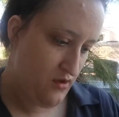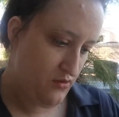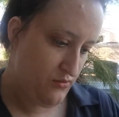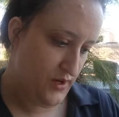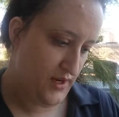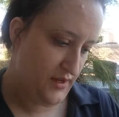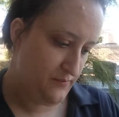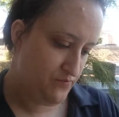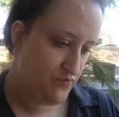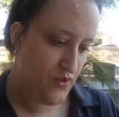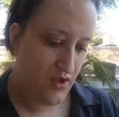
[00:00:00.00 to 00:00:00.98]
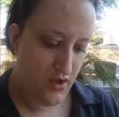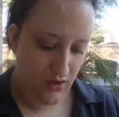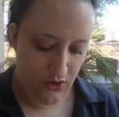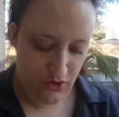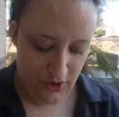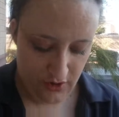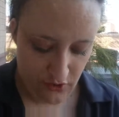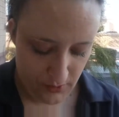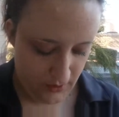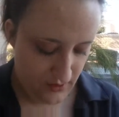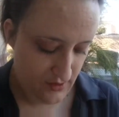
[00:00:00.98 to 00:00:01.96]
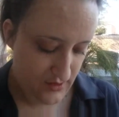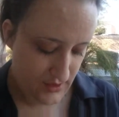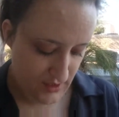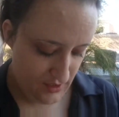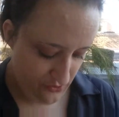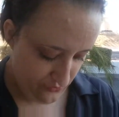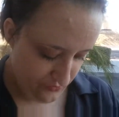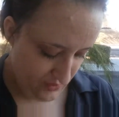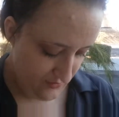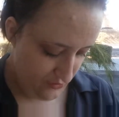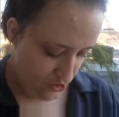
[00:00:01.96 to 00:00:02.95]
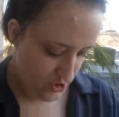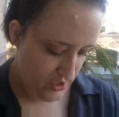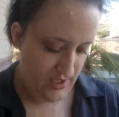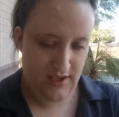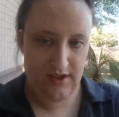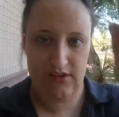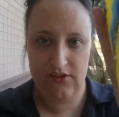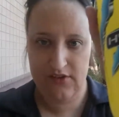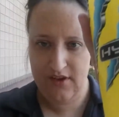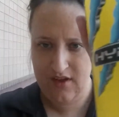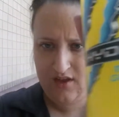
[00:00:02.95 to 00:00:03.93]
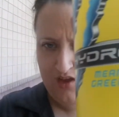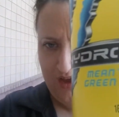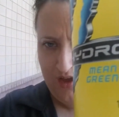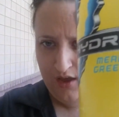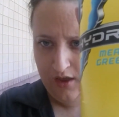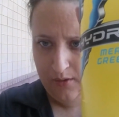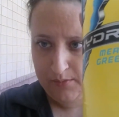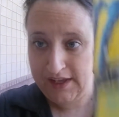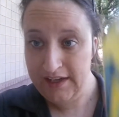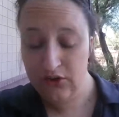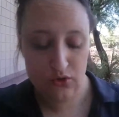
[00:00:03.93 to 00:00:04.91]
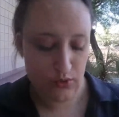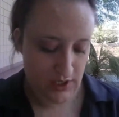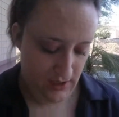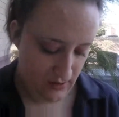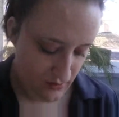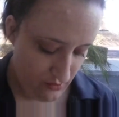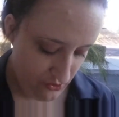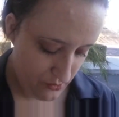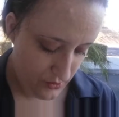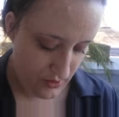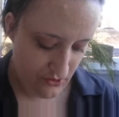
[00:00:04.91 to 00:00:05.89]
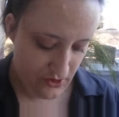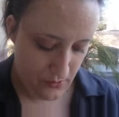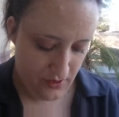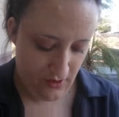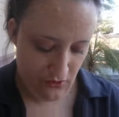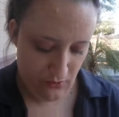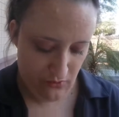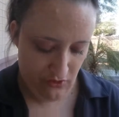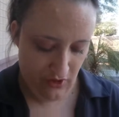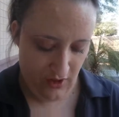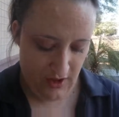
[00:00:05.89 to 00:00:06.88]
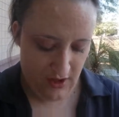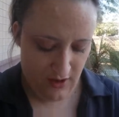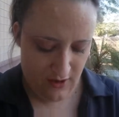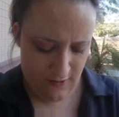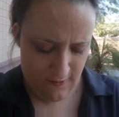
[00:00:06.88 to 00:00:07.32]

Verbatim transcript: All right. And I tried this one out. This, today's flavor is mean green. So we're going to see what this one's like.